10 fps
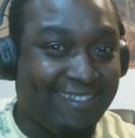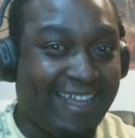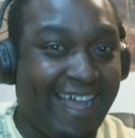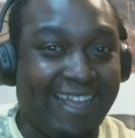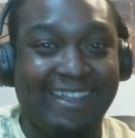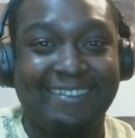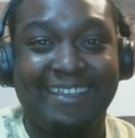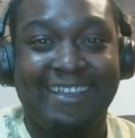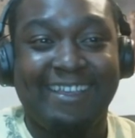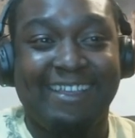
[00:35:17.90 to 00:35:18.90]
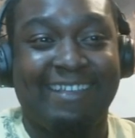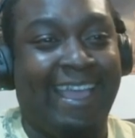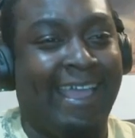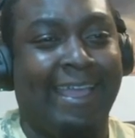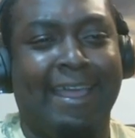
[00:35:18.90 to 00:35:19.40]
Kagenes. He's like,
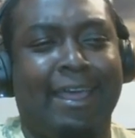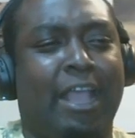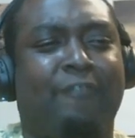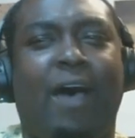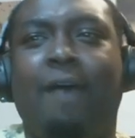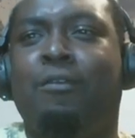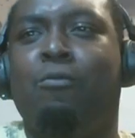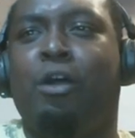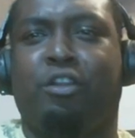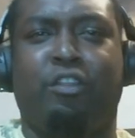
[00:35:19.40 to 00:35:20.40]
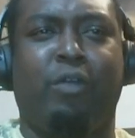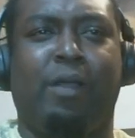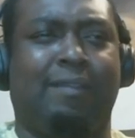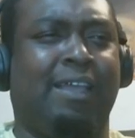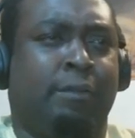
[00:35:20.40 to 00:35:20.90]
hey, it's 5-1. You're the
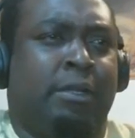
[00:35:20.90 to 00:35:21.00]
greatest ever.